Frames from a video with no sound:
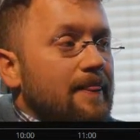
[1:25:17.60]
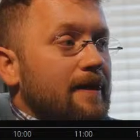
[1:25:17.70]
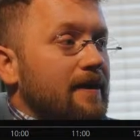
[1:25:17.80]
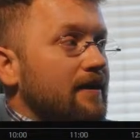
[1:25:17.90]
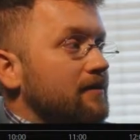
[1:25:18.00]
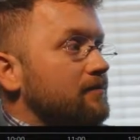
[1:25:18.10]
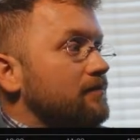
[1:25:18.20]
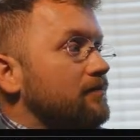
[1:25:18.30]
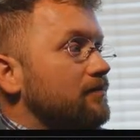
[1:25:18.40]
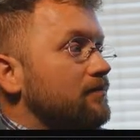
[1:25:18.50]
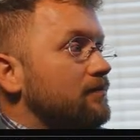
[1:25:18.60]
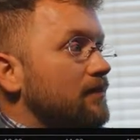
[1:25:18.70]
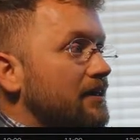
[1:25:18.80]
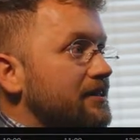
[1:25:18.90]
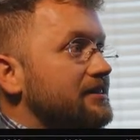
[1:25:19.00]

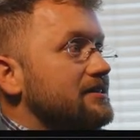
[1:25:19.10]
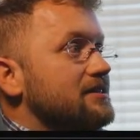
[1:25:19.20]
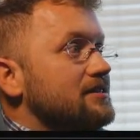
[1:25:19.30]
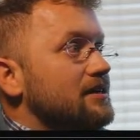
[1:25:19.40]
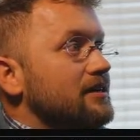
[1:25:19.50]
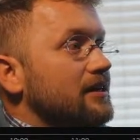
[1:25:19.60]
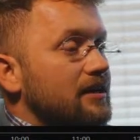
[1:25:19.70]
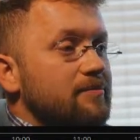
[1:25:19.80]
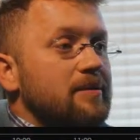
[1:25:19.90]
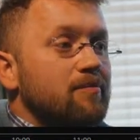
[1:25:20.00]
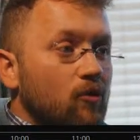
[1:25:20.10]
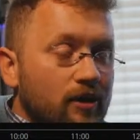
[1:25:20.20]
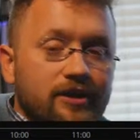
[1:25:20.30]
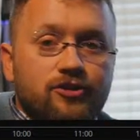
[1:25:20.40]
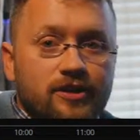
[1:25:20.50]
I think this is going to be
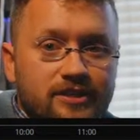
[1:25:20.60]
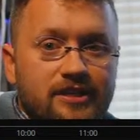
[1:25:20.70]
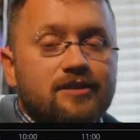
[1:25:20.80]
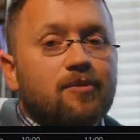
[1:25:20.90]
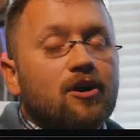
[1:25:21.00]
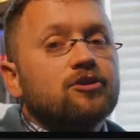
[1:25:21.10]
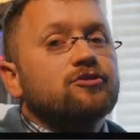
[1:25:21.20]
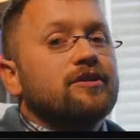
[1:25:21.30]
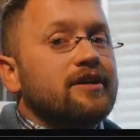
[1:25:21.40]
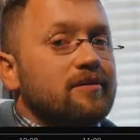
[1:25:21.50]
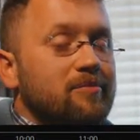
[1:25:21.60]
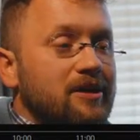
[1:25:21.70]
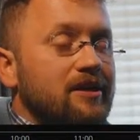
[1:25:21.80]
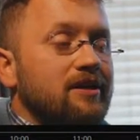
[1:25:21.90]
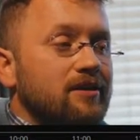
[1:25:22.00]
more interesting tomorrow, so I think
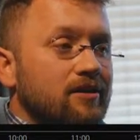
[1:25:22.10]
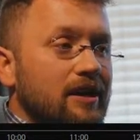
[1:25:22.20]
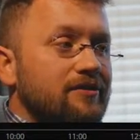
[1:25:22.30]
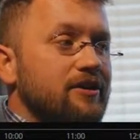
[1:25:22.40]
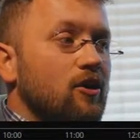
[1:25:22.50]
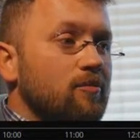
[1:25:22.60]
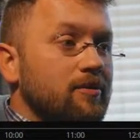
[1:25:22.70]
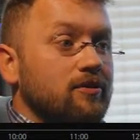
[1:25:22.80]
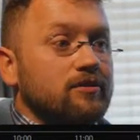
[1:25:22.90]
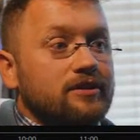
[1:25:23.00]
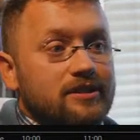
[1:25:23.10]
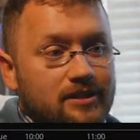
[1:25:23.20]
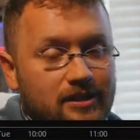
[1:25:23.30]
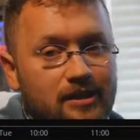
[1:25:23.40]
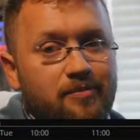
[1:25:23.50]
being here at the open, or at
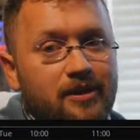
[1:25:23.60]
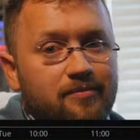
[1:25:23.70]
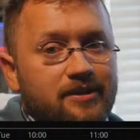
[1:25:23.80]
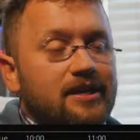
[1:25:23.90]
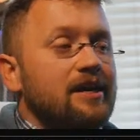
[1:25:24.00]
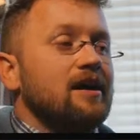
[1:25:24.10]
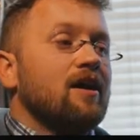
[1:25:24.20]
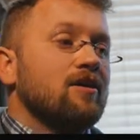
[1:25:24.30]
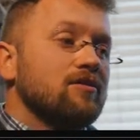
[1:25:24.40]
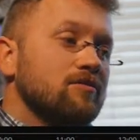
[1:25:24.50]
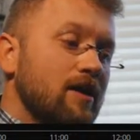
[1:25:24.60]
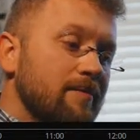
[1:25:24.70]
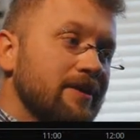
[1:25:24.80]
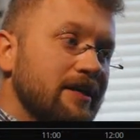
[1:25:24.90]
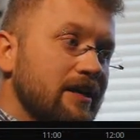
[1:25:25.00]
least keeping up to date, I'm
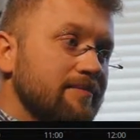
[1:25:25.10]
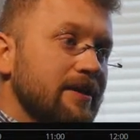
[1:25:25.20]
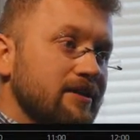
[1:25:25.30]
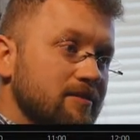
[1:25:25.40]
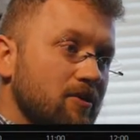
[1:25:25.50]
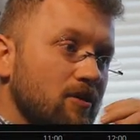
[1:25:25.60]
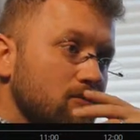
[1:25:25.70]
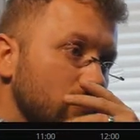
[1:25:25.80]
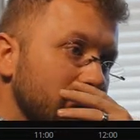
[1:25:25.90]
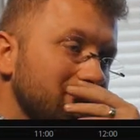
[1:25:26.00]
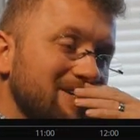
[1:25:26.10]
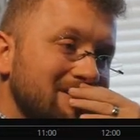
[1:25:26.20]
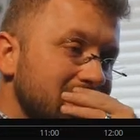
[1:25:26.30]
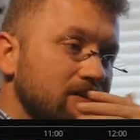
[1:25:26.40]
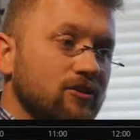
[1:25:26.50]
going to get up and tomorrow morning
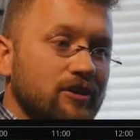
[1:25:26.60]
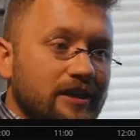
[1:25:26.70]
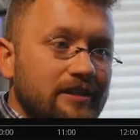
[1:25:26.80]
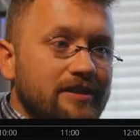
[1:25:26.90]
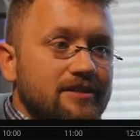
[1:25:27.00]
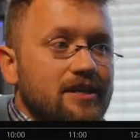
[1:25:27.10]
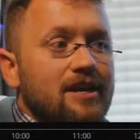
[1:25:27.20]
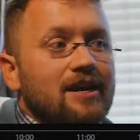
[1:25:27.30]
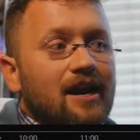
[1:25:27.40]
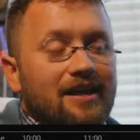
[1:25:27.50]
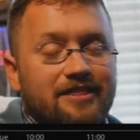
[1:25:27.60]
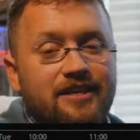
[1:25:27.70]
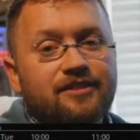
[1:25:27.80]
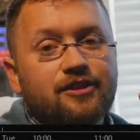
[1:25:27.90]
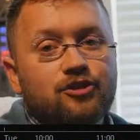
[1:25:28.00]
be looking at this. I
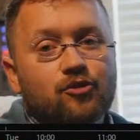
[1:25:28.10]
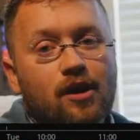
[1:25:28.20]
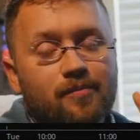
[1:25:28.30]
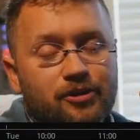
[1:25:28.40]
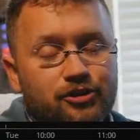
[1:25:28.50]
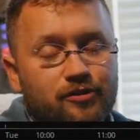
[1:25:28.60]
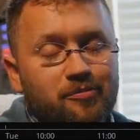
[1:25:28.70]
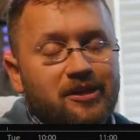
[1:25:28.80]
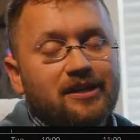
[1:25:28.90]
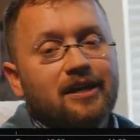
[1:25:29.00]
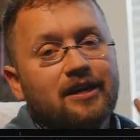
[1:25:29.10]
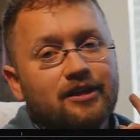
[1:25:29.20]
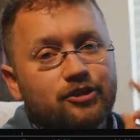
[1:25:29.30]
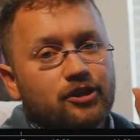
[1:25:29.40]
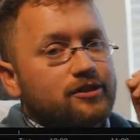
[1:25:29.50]
think the drama should be
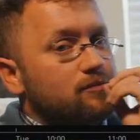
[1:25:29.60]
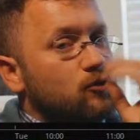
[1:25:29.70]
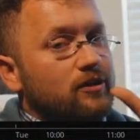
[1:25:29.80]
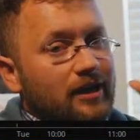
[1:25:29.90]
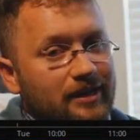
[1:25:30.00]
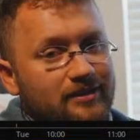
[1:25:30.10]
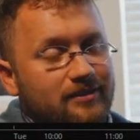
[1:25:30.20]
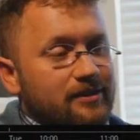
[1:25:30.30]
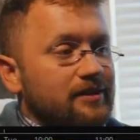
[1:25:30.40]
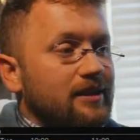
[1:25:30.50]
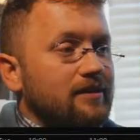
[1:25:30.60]
just excellent.